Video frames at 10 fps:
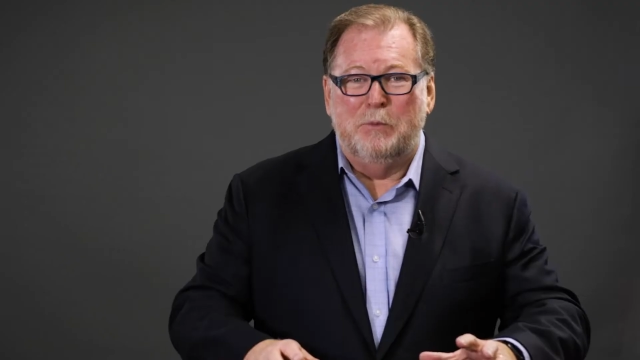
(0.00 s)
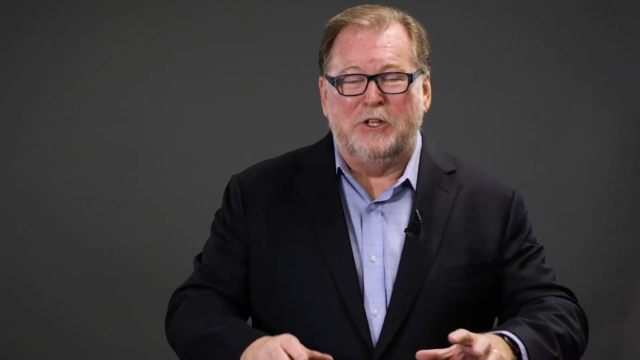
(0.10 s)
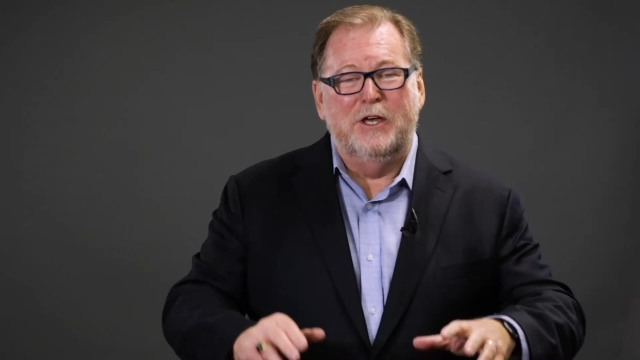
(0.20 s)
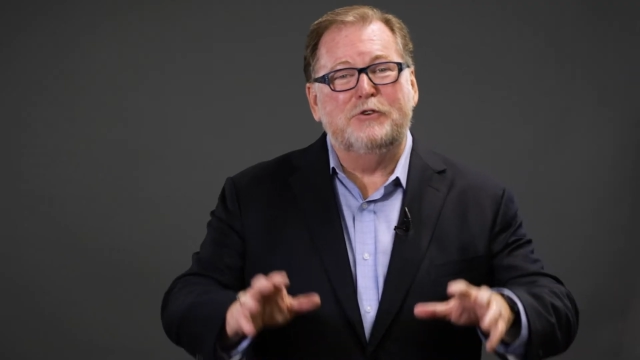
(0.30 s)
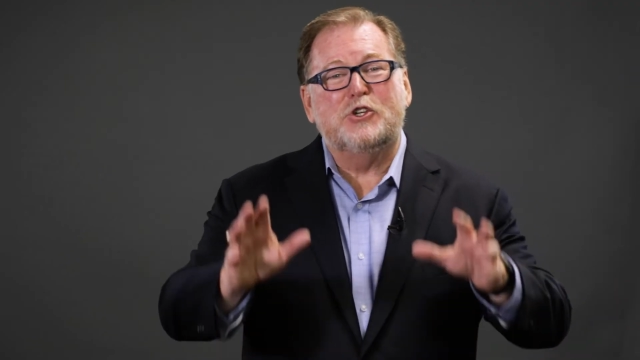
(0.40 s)

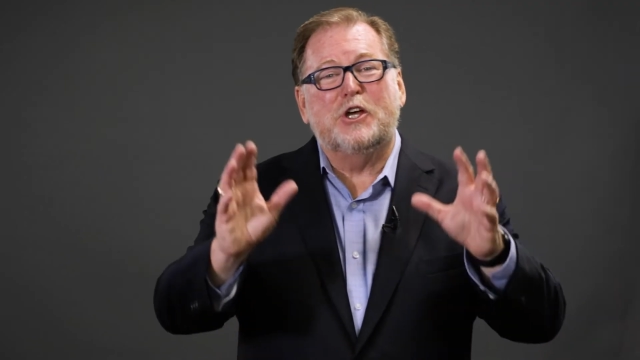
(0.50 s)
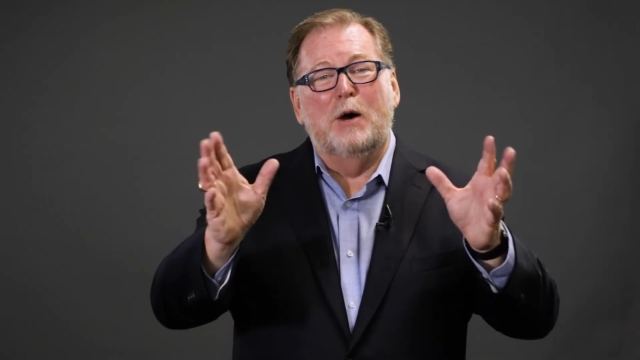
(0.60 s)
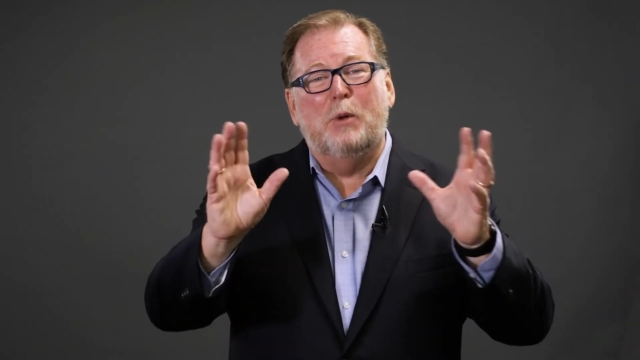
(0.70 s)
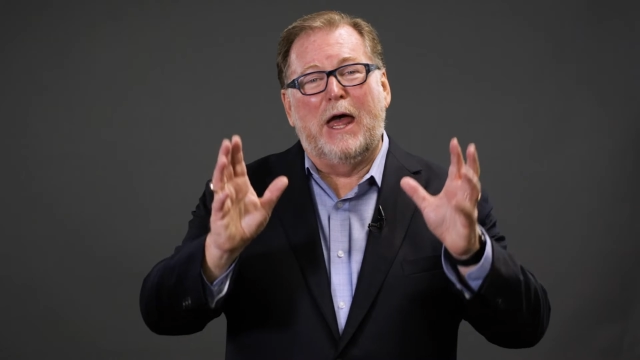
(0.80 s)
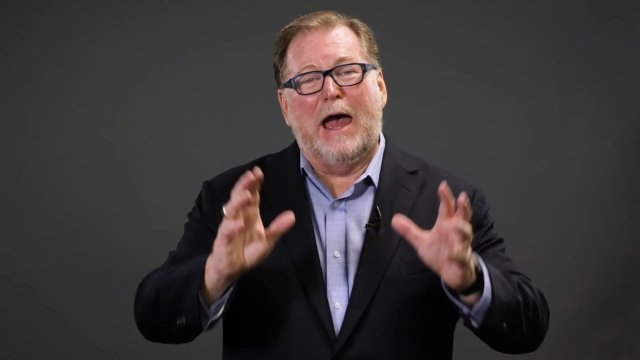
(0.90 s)
But give us a
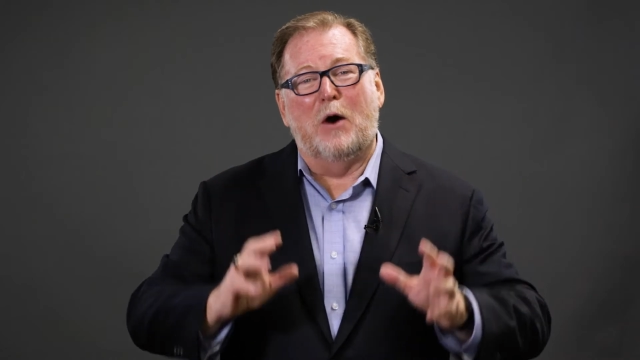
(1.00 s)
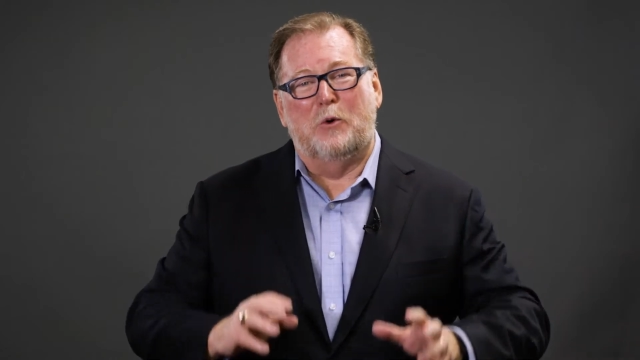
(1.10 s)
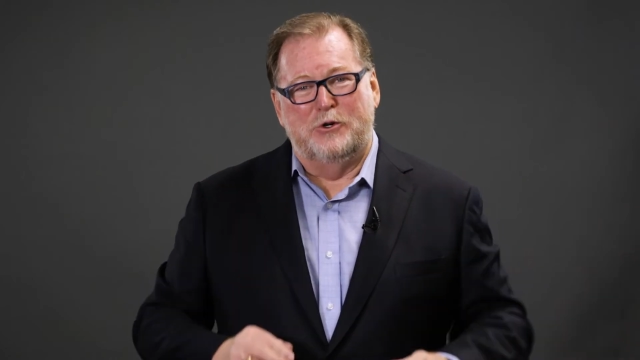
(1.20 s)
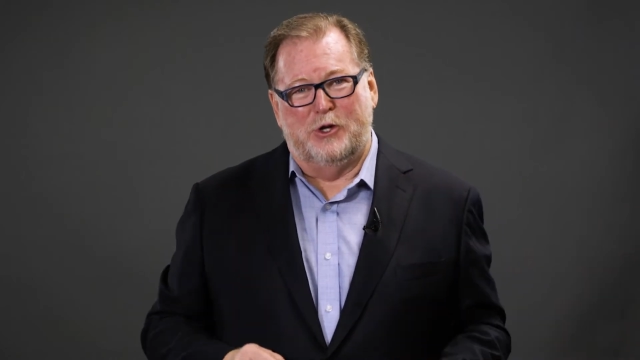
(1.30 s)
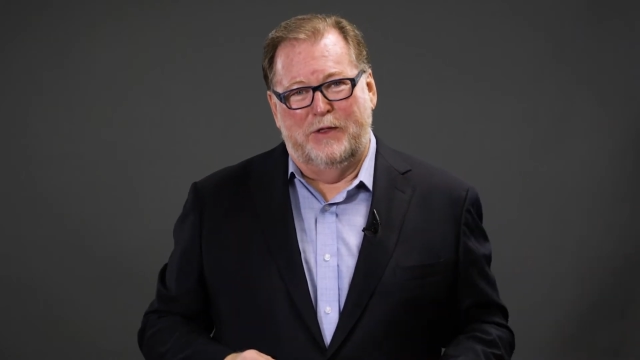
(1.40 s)
couple
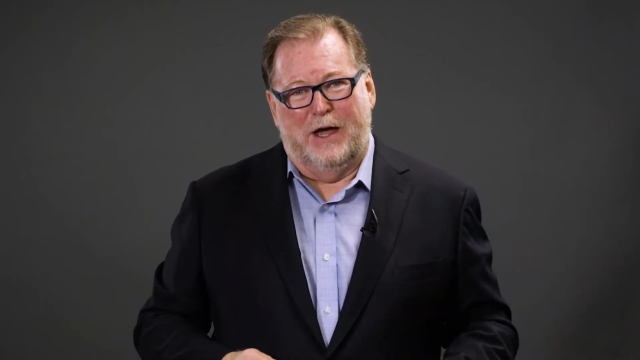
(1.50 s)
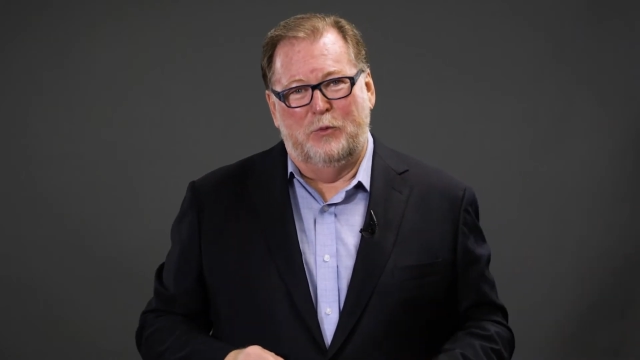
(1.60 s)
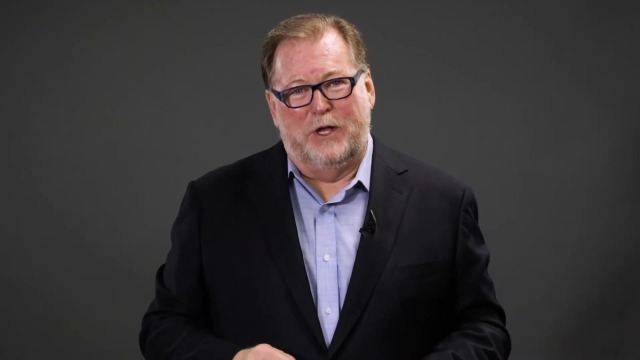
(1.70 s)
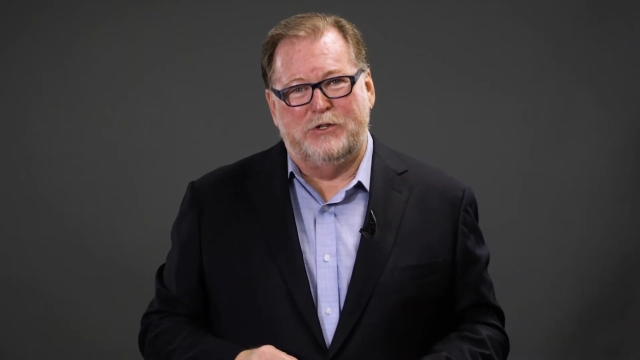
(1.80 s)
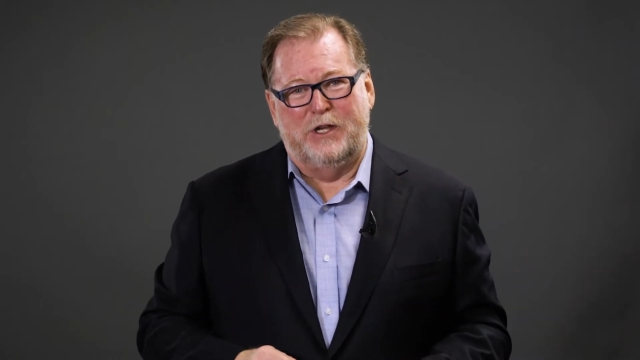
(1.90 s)
hours on
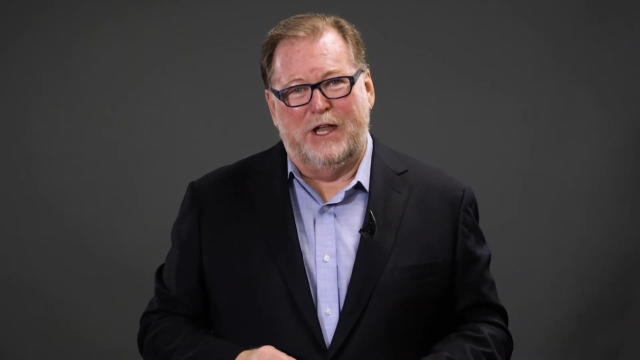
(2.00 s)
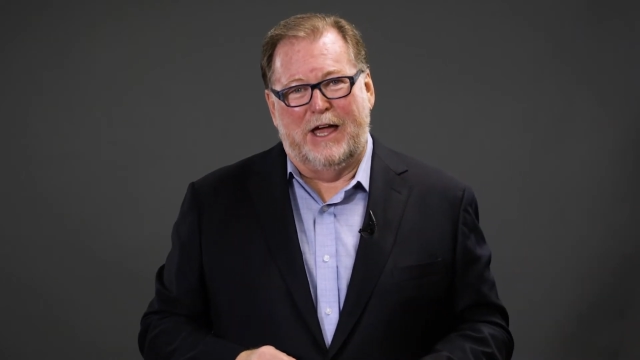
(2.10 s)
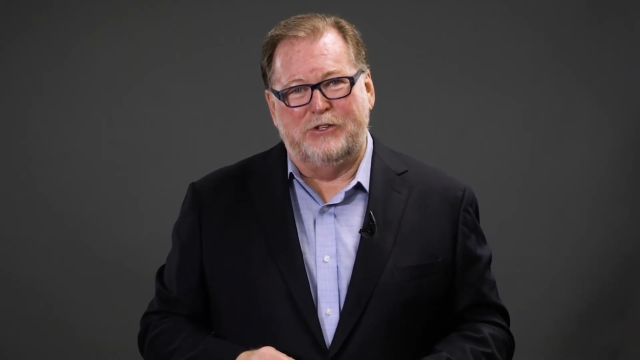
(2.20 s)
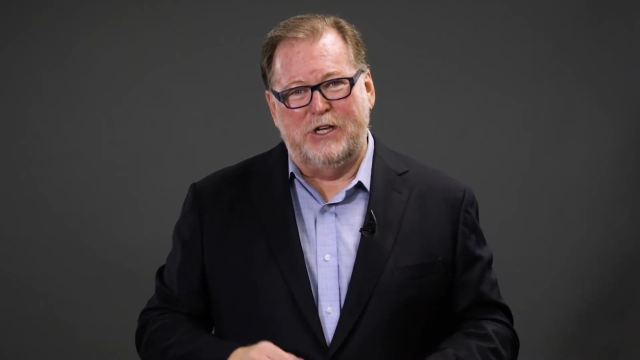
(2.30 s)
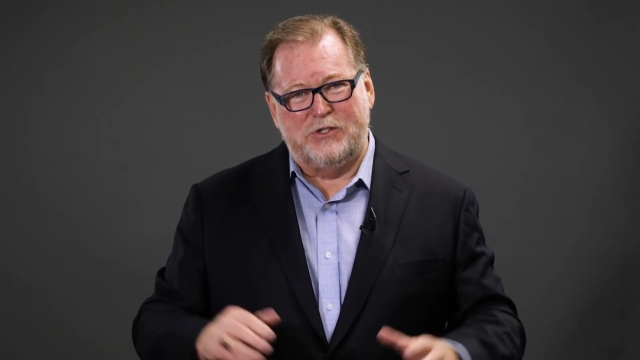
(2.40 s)
that Wednesday
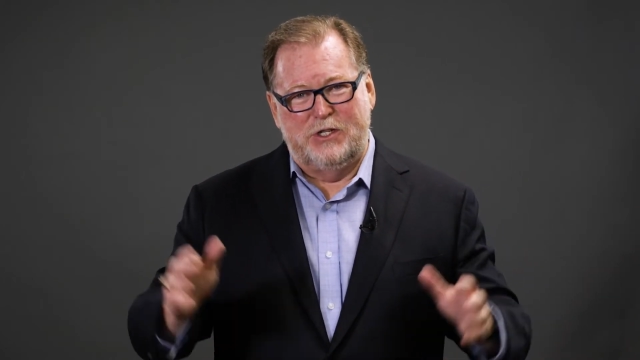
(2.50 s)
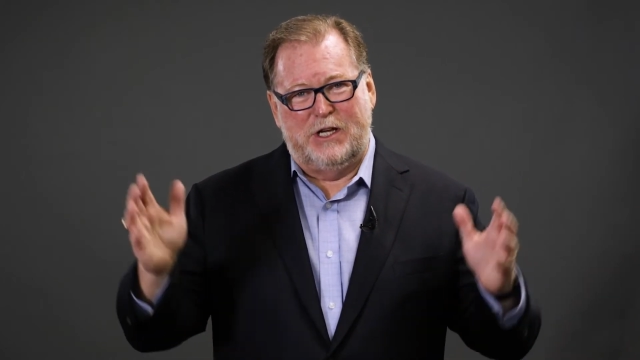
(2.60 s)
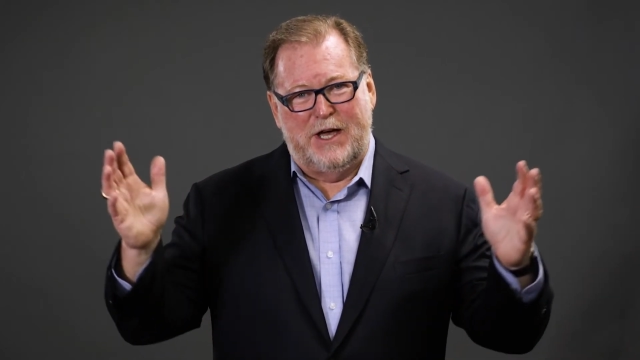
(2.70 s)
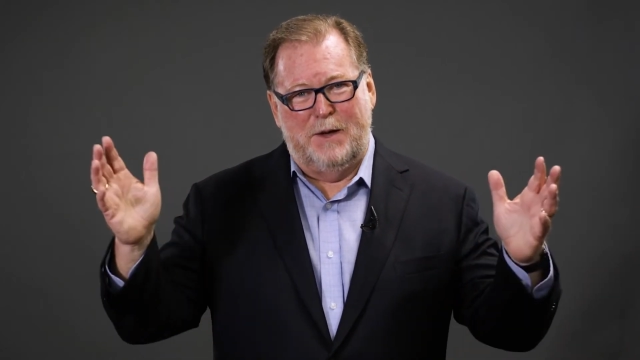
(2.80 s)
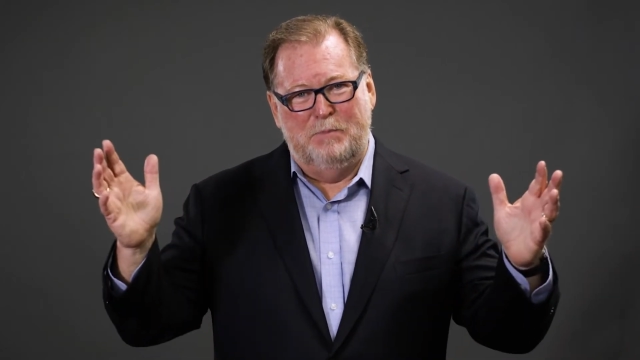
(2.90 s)
night just to
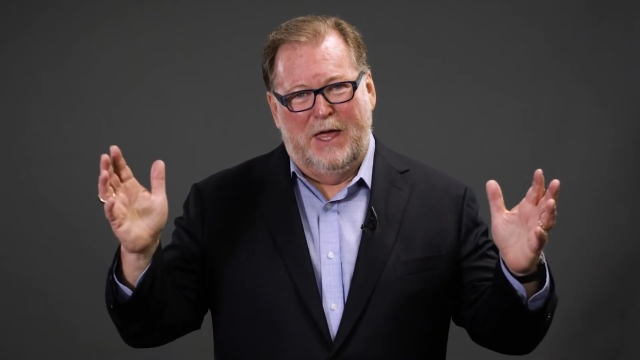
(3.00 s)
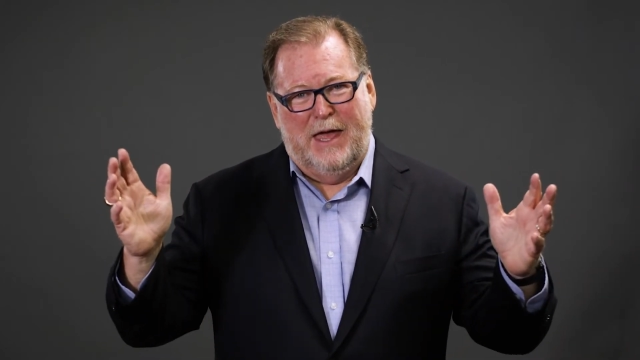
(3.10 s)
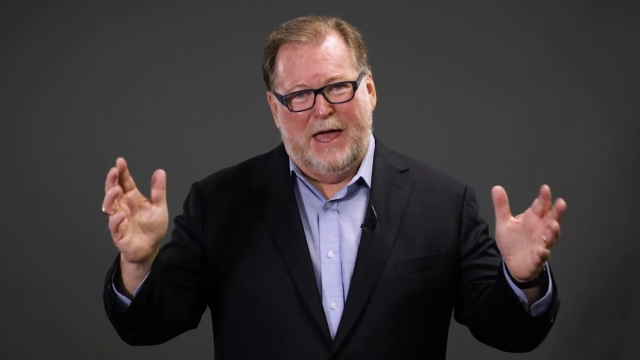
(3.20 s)
come,